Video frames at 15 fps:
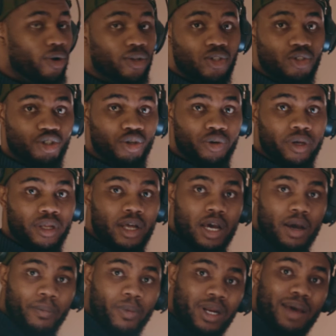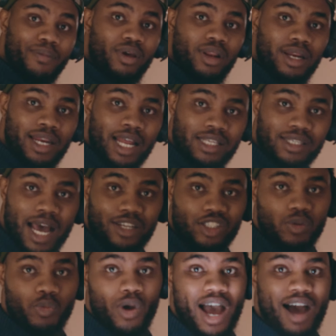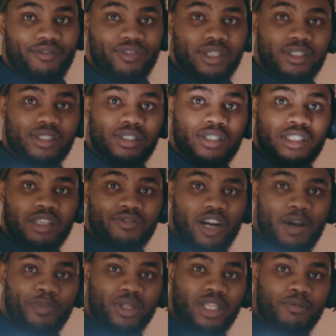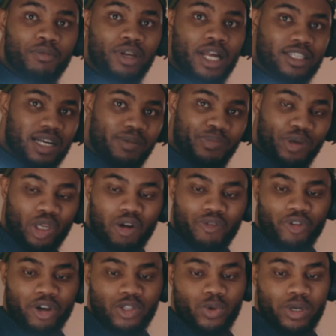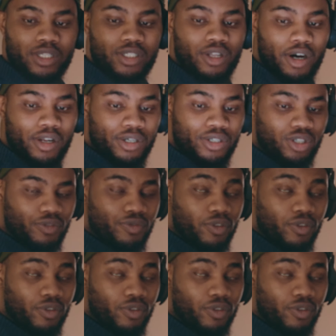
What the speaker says: one to show it. But let's assume we have this. This is a very portable. I can pick it up for $20 or